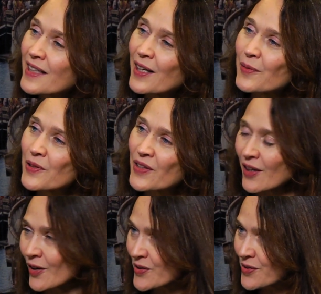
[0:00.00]
that with
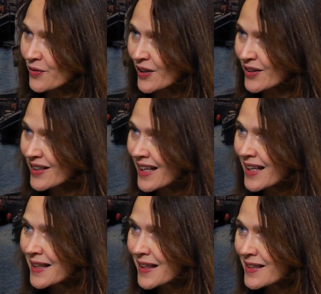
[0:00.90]
the answer phone.
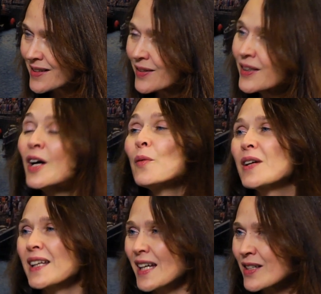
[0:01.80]
So
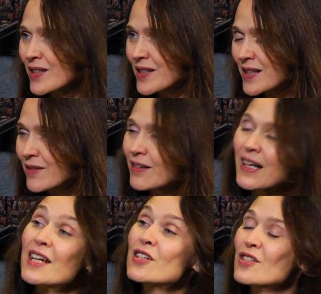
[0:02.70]
we can actually see
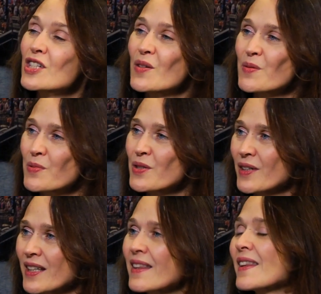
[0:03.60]
relationships
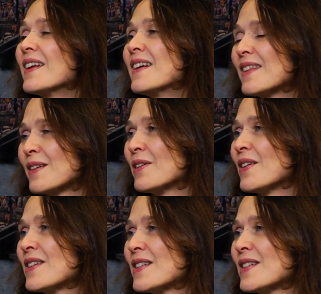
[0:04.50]
between the way that